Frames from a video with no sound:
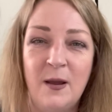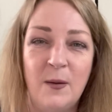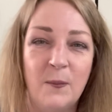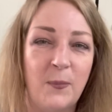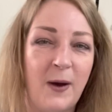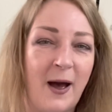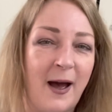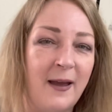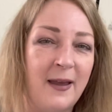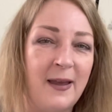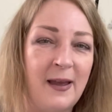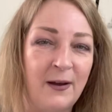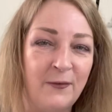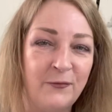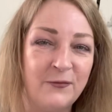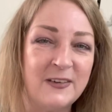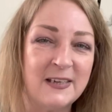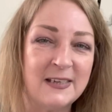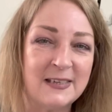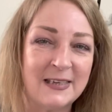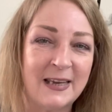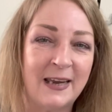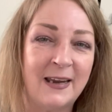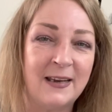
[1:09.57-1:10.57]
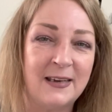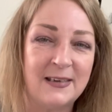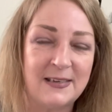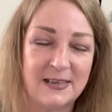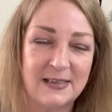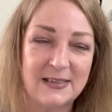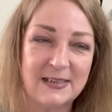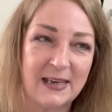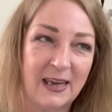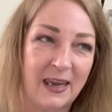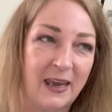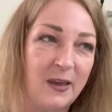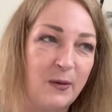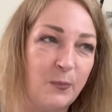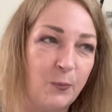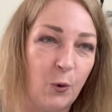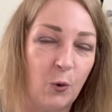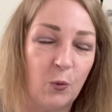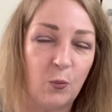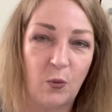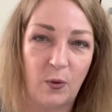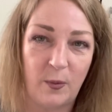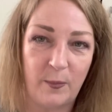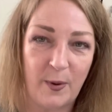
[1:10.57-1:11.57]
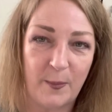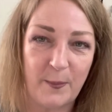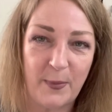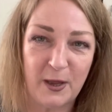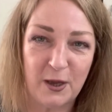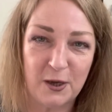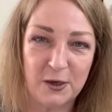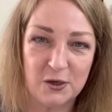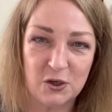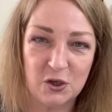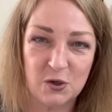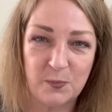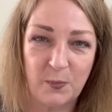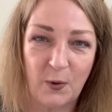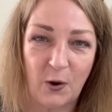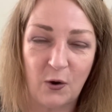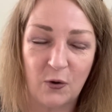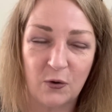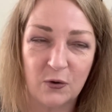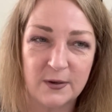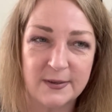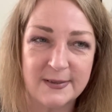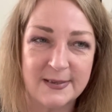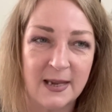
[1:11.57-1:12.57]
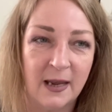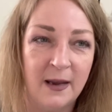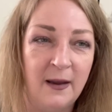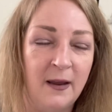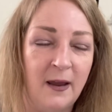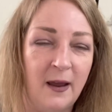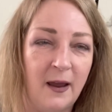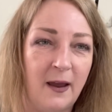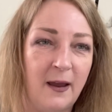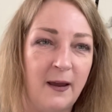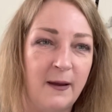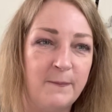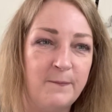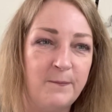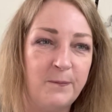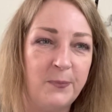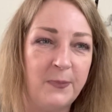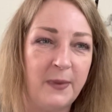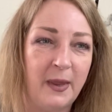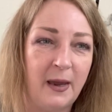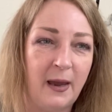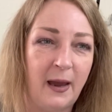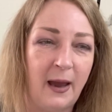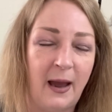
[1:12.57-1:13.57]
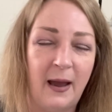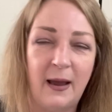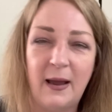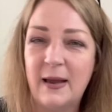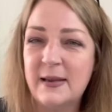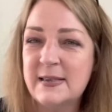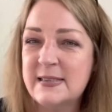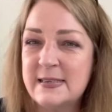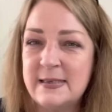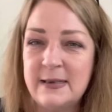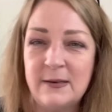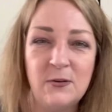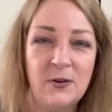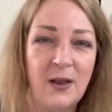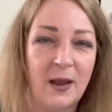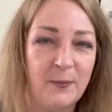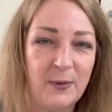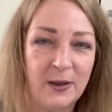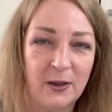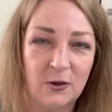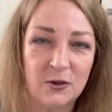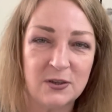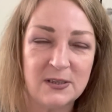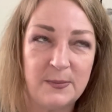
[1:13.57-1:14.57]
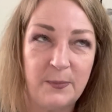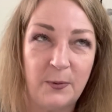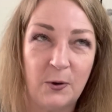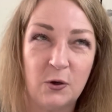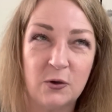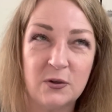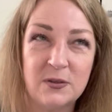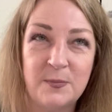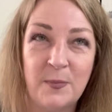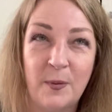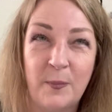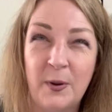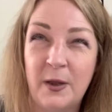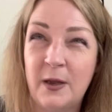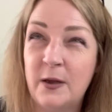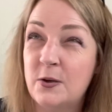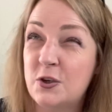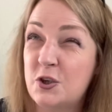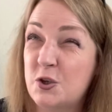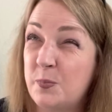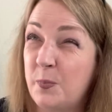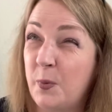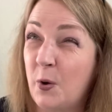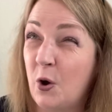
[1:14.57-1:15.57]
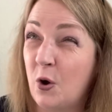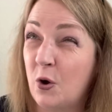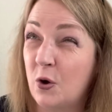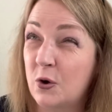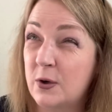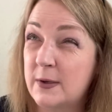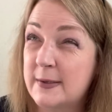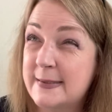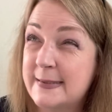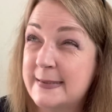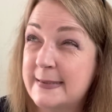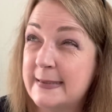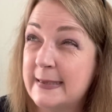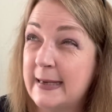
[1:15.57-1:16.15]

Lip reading: But I have decided to keep up with my Birchbox. I still get my Glossy Box, my Birchbox,